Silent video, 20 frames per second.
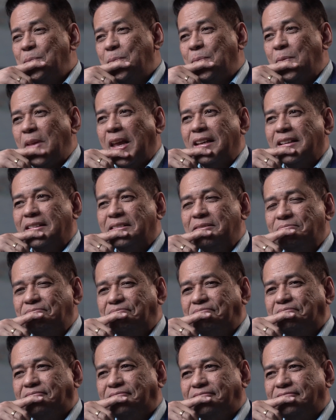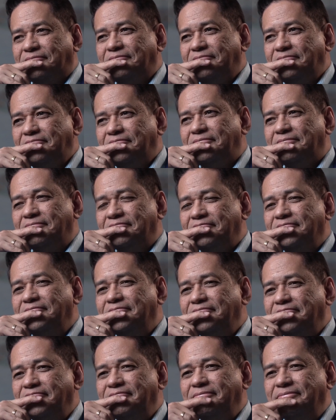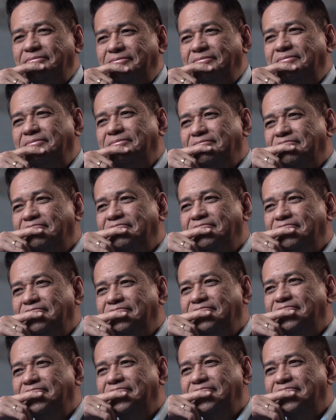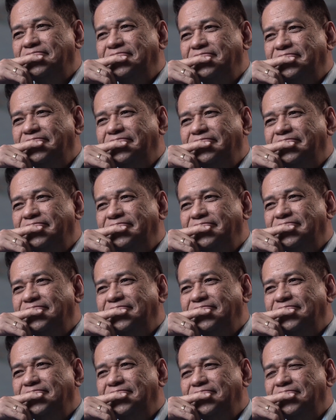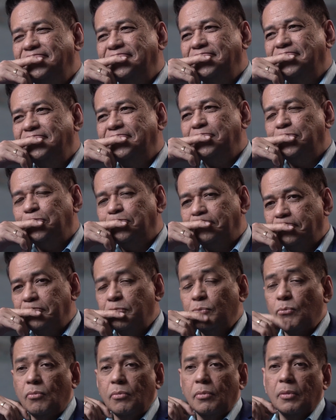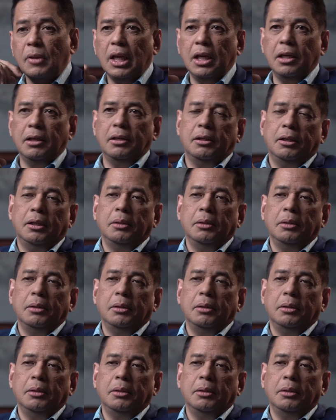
on a regular provincial trip, how many stories would you be able to generate, for example?